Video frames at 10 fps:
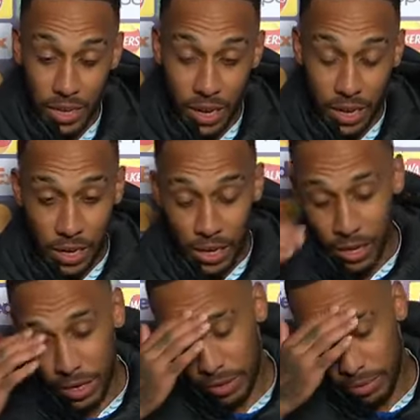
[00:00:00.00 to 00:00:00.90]

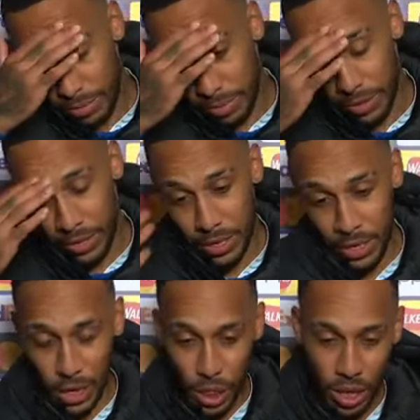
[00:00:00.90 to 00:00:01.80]
Yeah,
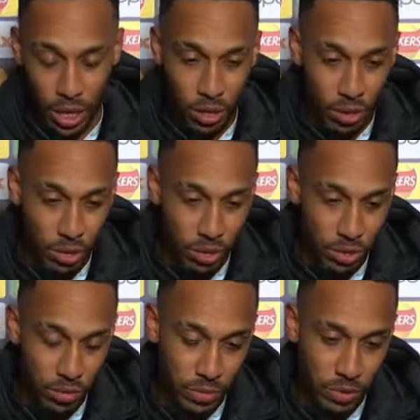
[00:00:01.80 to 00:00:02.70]
I think
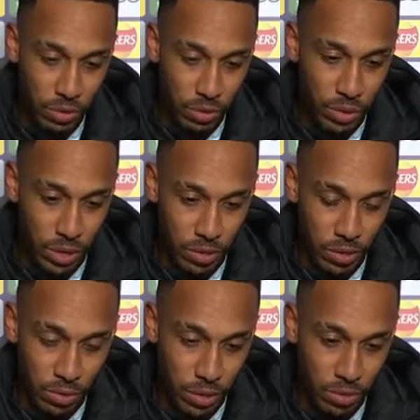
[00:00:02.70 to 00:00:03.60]
the first goal
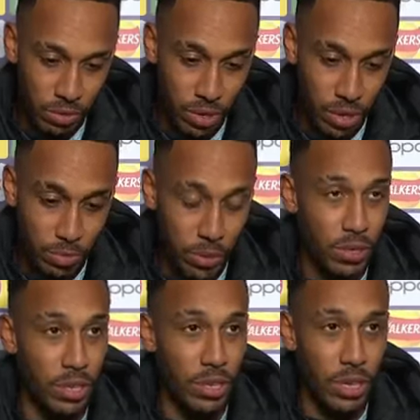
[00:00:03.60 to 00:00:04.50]
was really
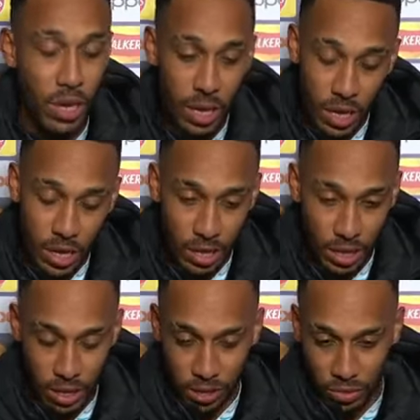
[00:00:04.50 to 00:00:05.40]
important.
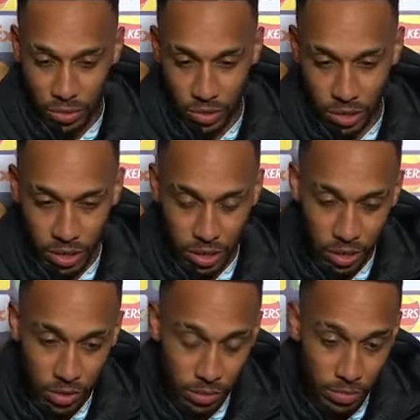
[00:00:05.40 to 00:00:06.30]
That gave us
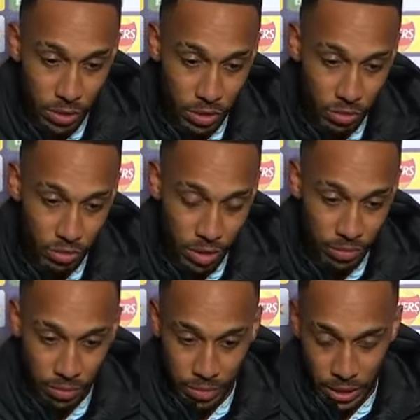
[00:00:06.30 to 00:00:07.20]
some
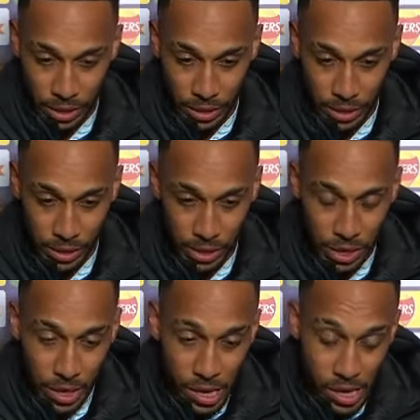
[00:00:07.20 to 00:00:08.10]
strength and,
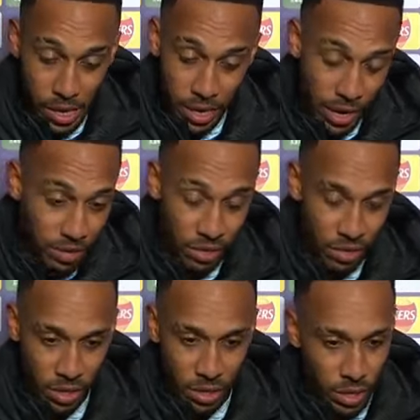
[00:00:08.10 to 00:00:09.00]
yeah, as
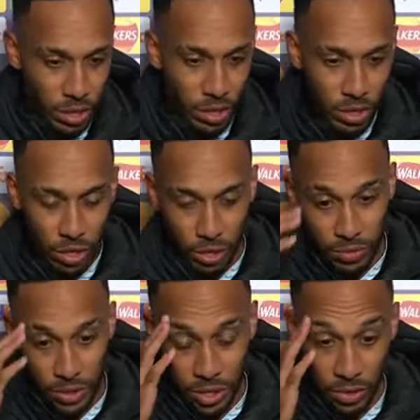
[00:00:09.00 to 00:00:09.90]
I said,
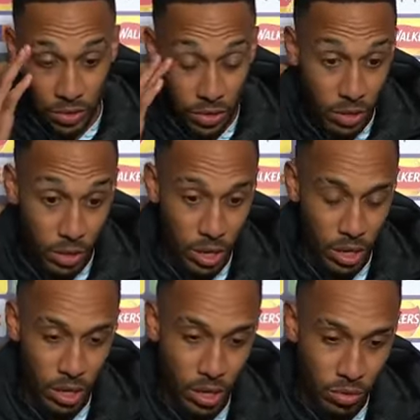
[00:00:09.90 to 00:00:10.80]
confidence
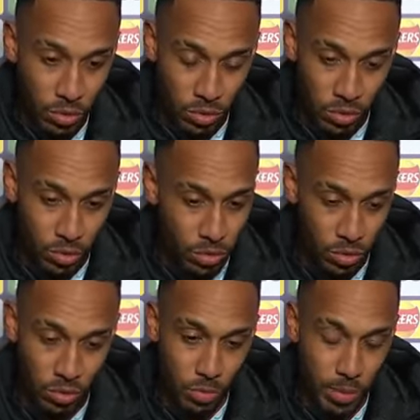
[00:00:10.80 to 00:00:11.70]

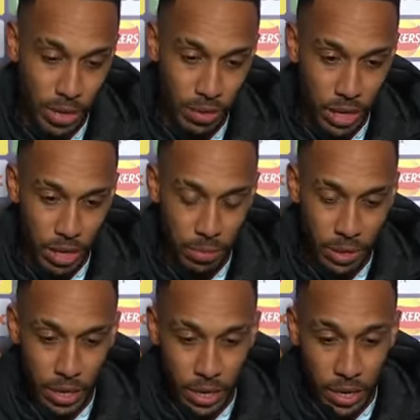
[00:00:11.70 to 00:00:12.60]
to play the game.